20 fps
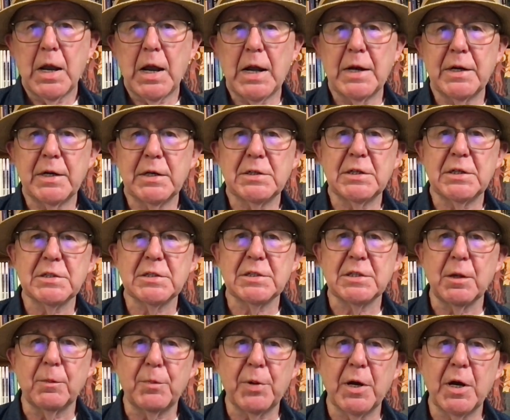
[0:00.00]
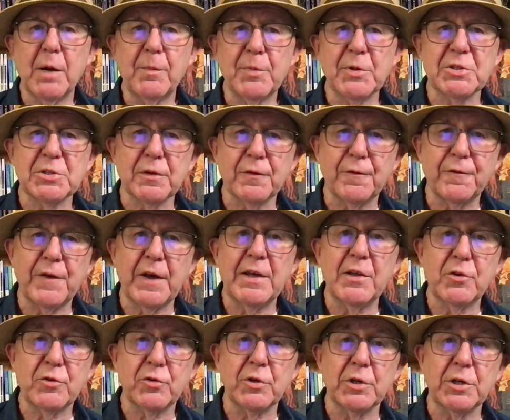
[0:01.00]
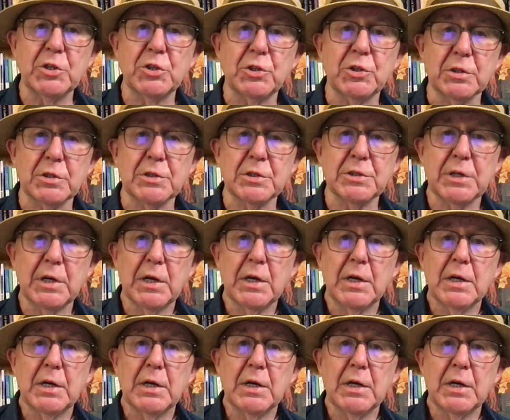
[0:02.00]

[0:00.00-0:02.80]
and it is the purpose of faith traditions